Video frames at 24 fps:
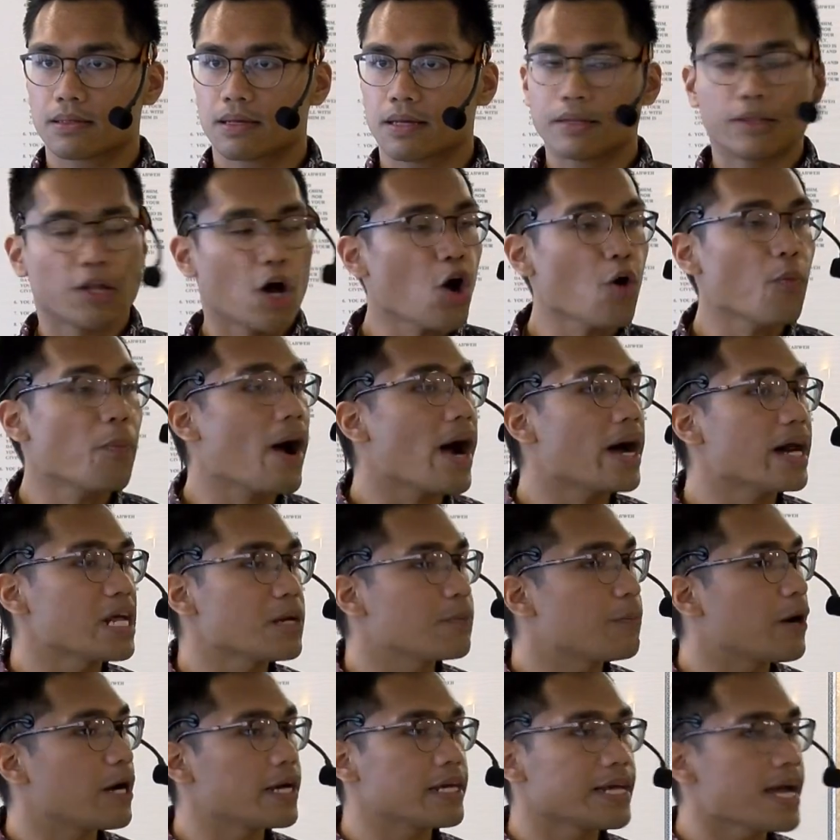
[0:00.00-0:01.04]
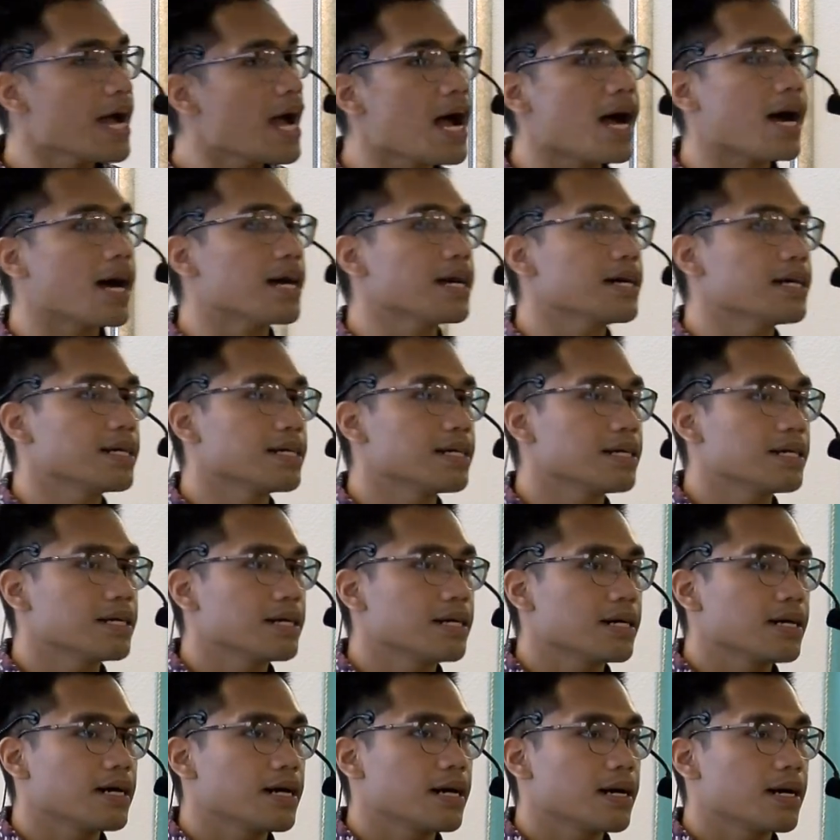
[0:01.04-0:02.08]
Nobody but Yah
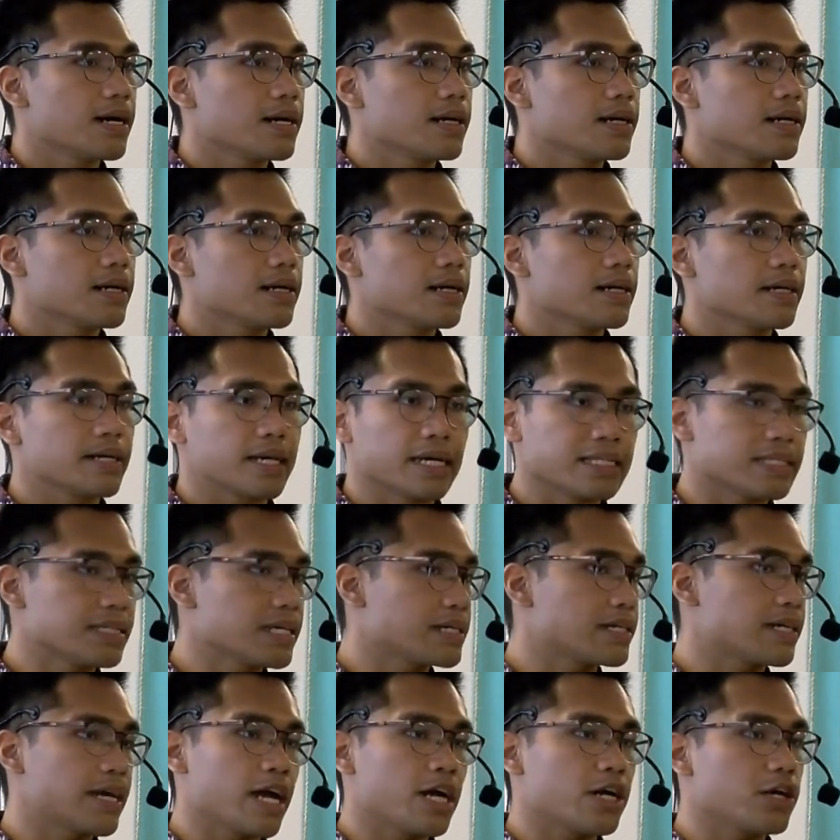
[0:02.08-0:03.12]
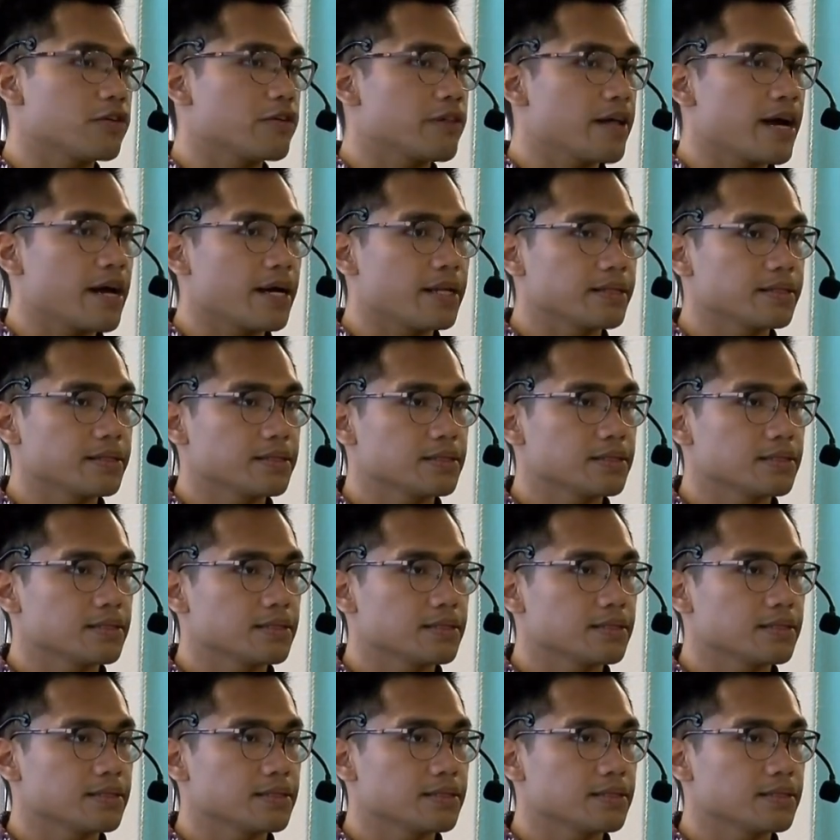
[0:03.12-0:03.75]
can take care of that.